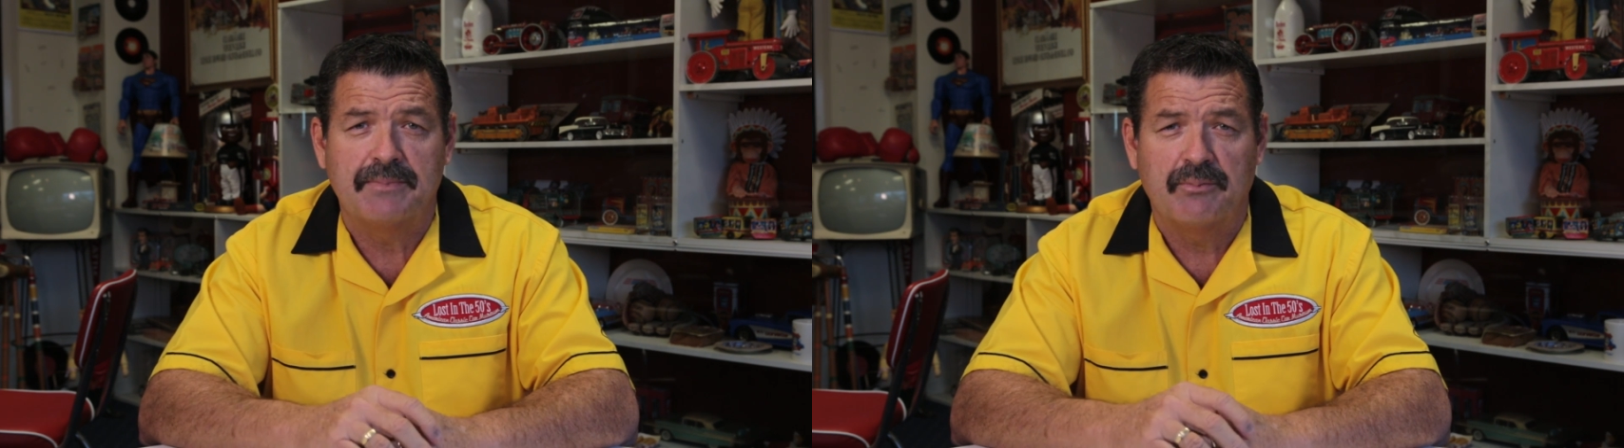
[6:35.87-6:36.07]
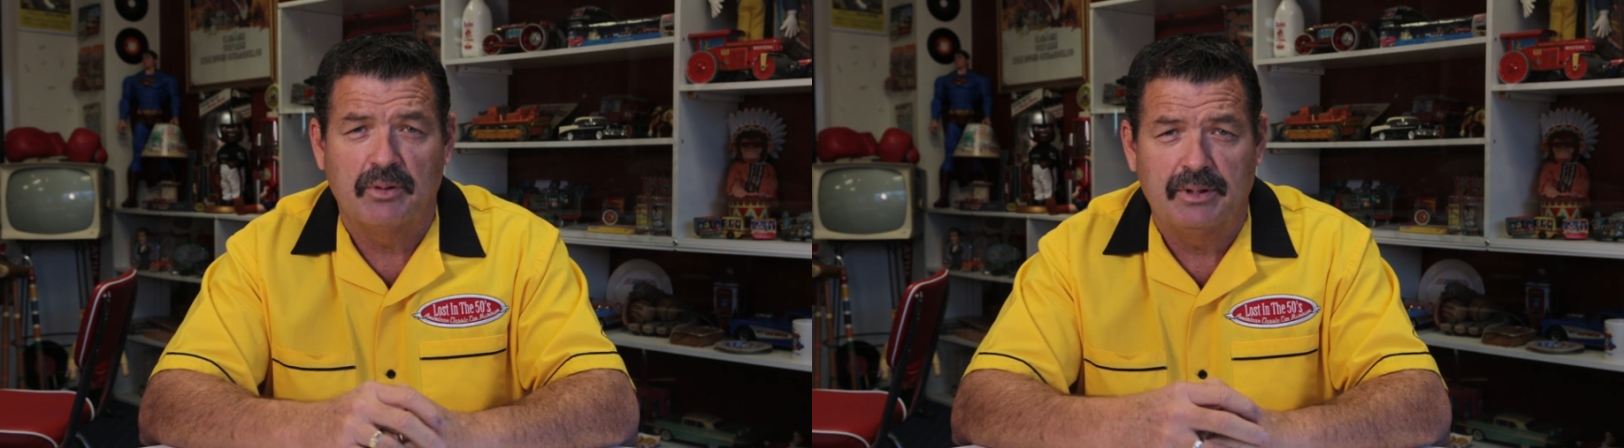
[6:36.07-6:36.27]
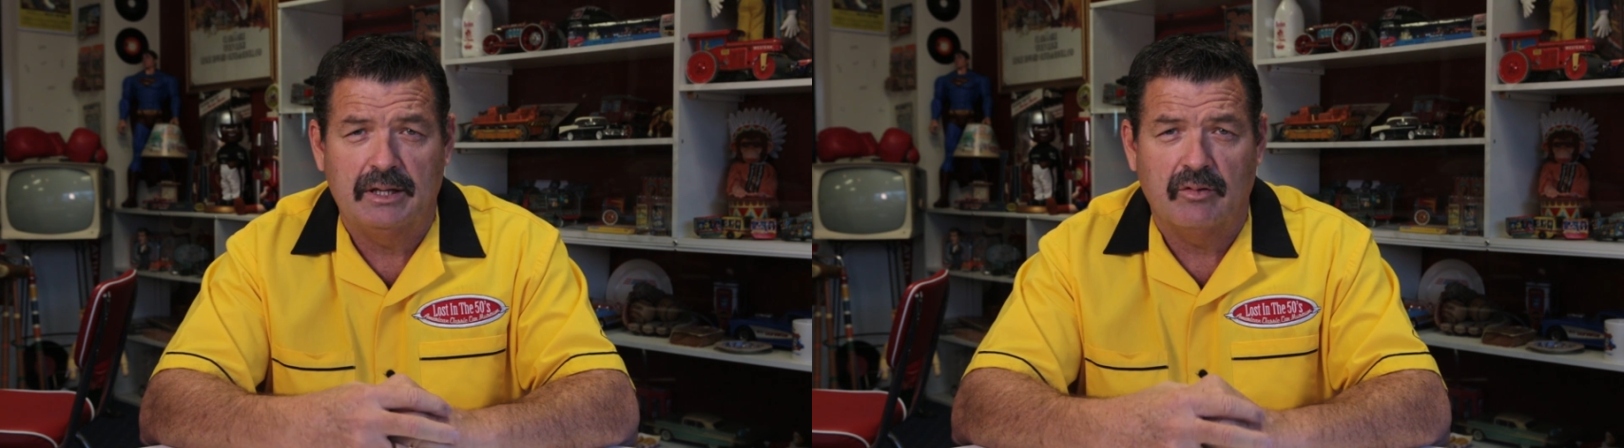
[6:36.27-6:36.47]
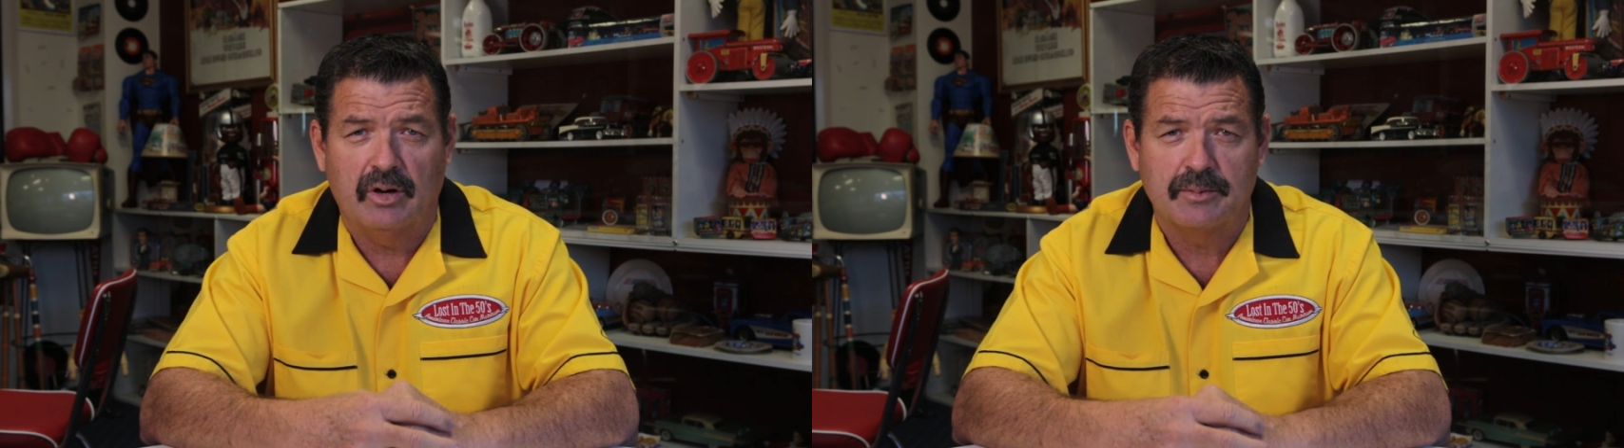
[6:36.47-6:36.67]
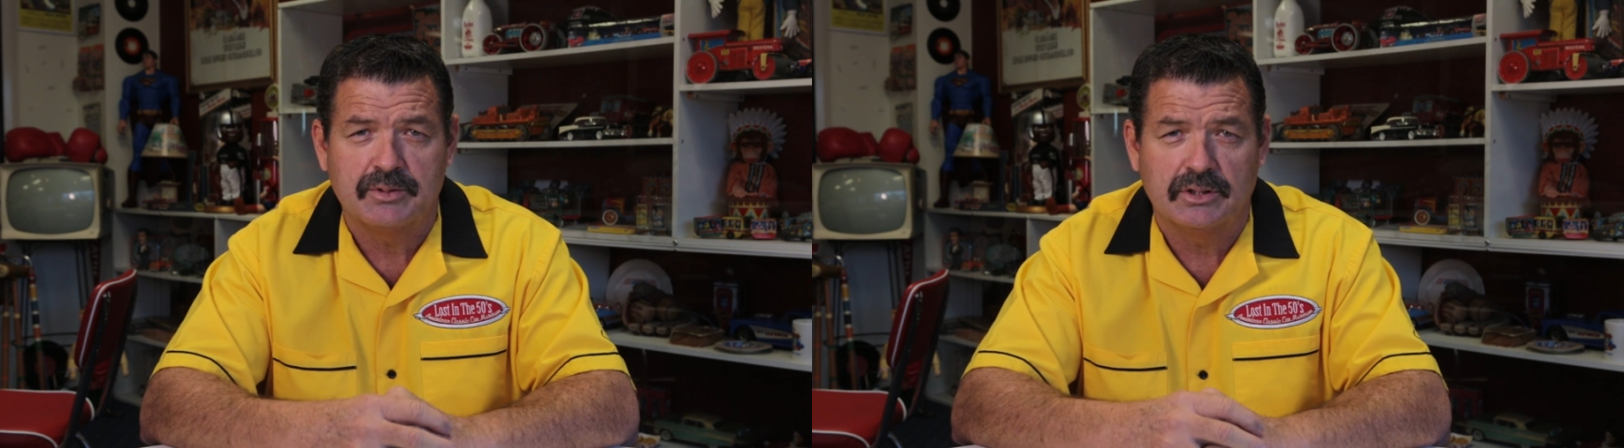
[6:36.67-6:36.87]
memorabilia
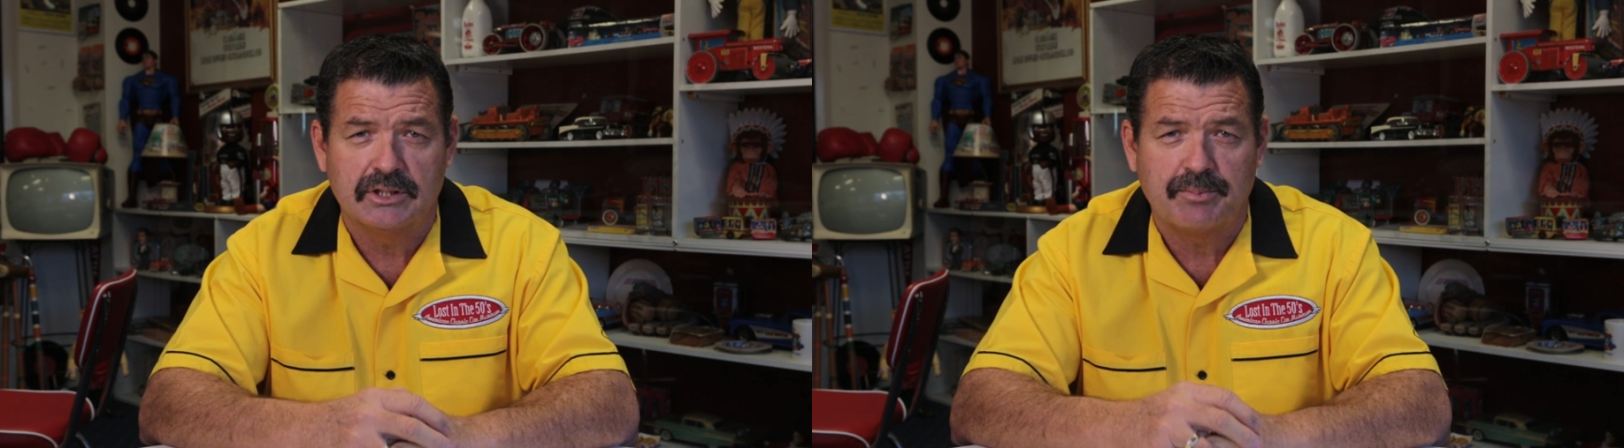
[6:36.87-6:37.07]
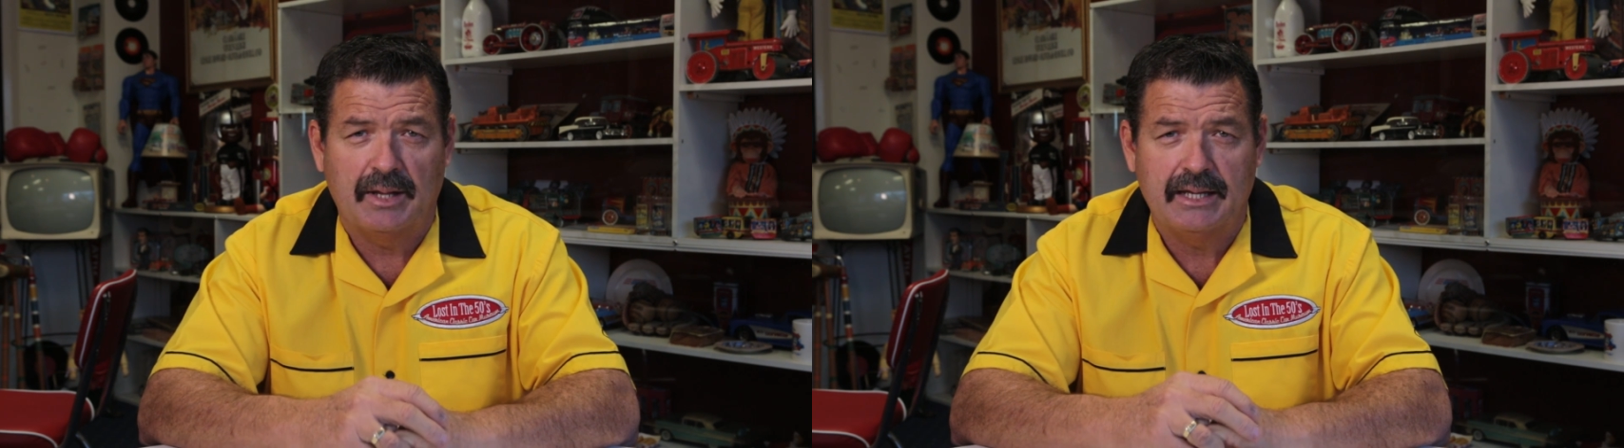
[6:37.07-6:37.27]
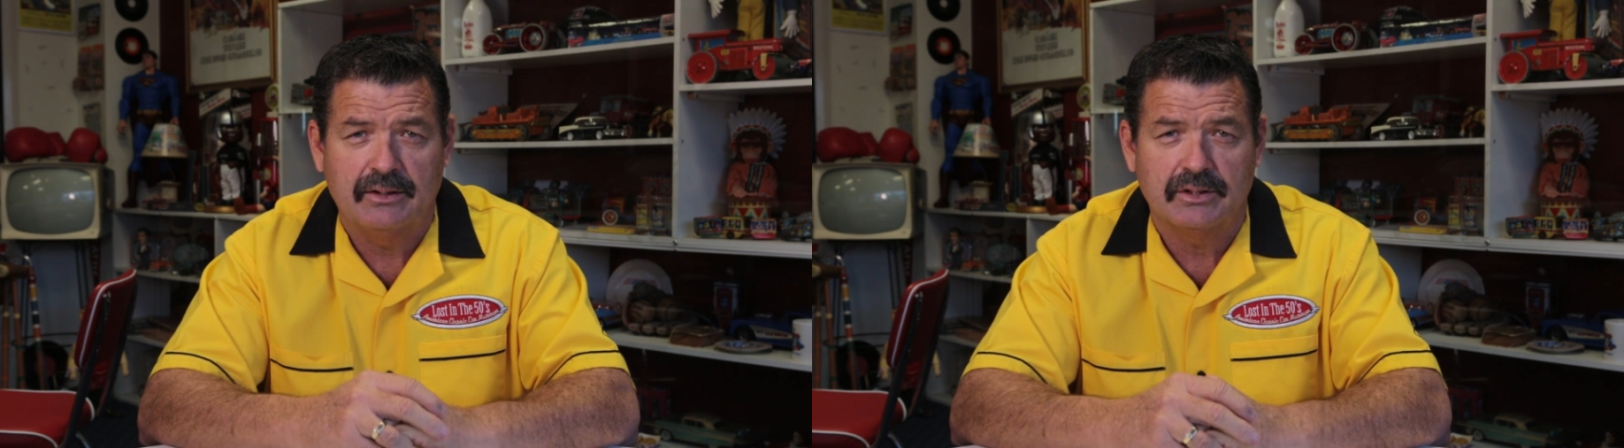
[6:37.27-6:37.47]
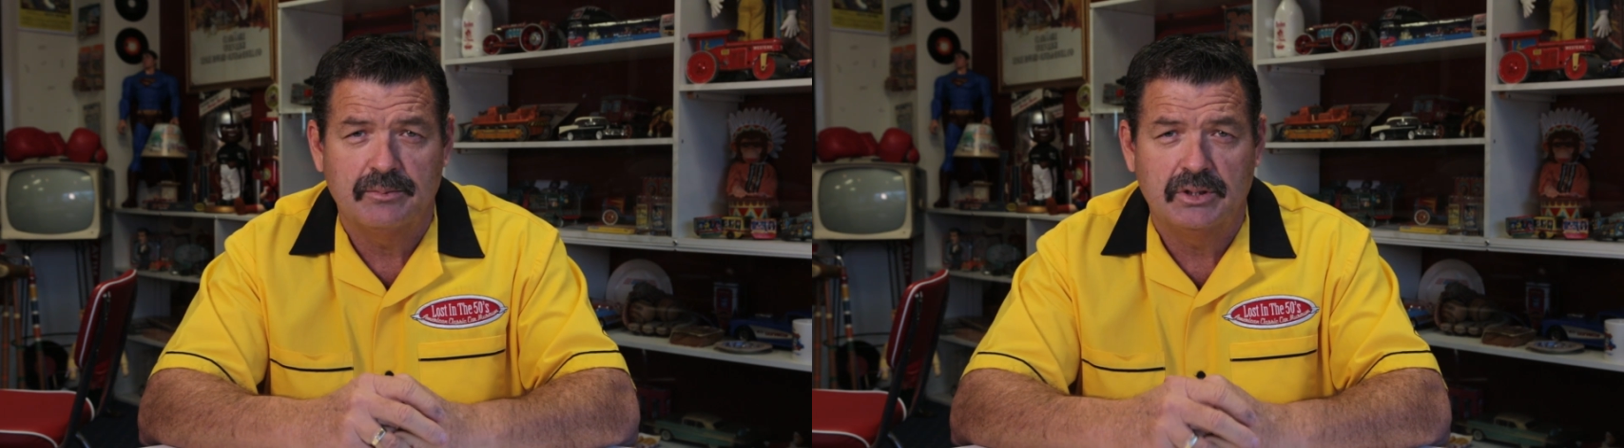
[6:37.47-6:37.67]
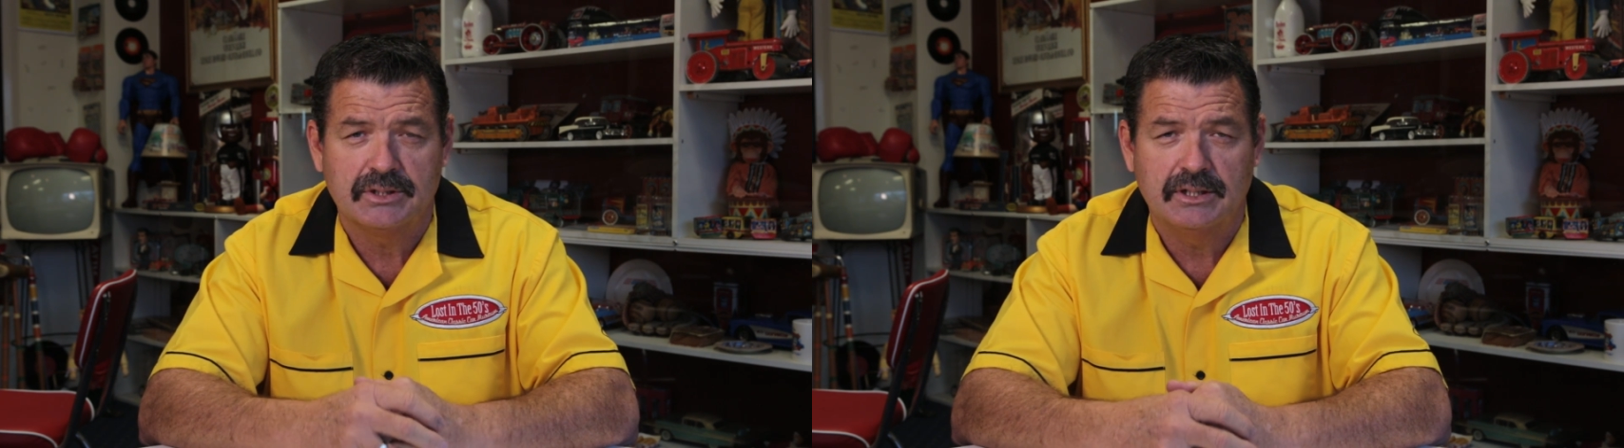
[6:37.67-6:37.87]
items on display here at the
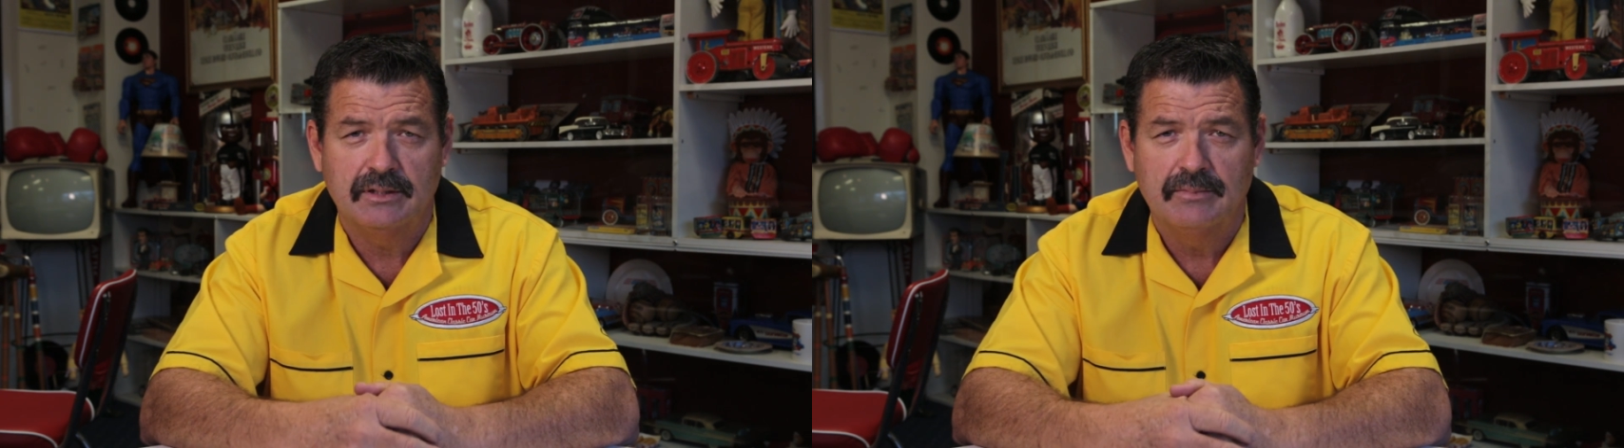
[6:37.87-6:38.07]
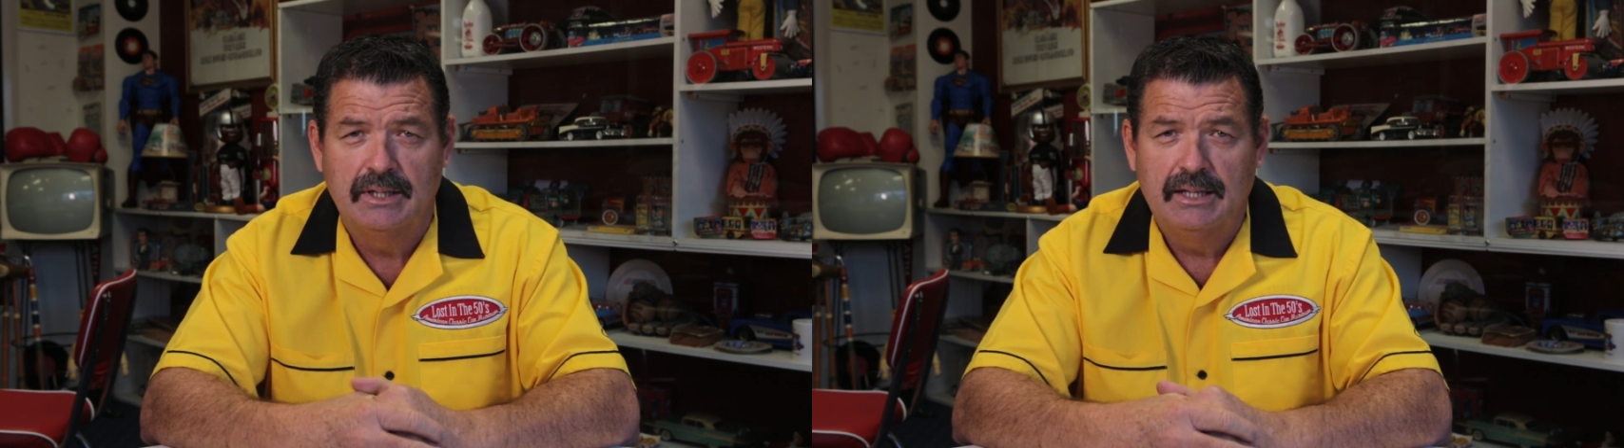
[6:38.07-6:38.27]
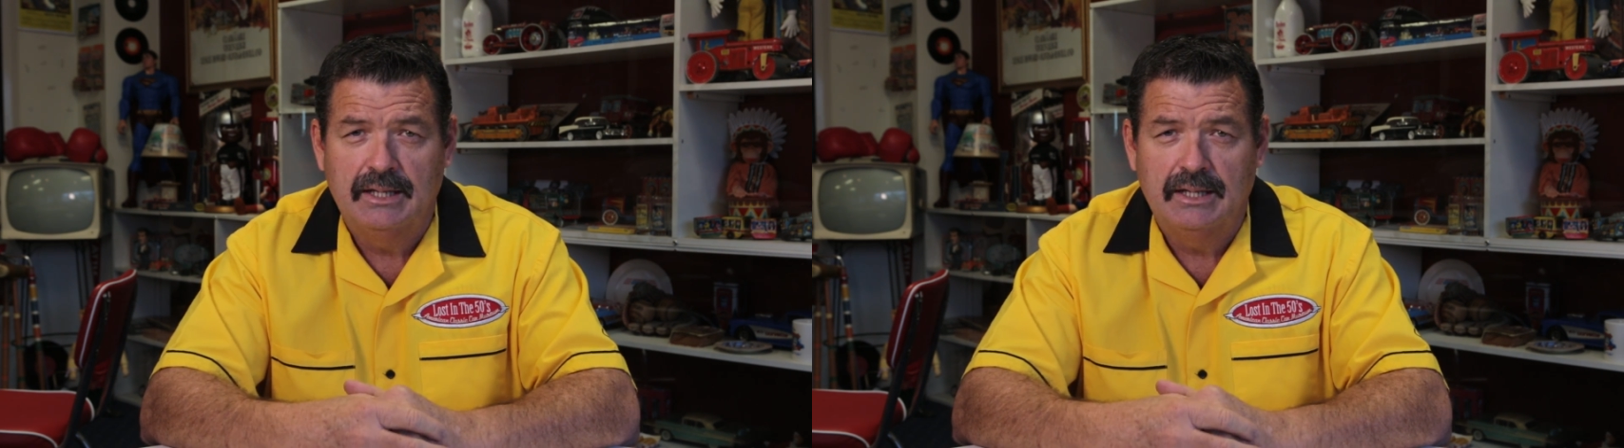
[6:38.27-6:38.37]
museum.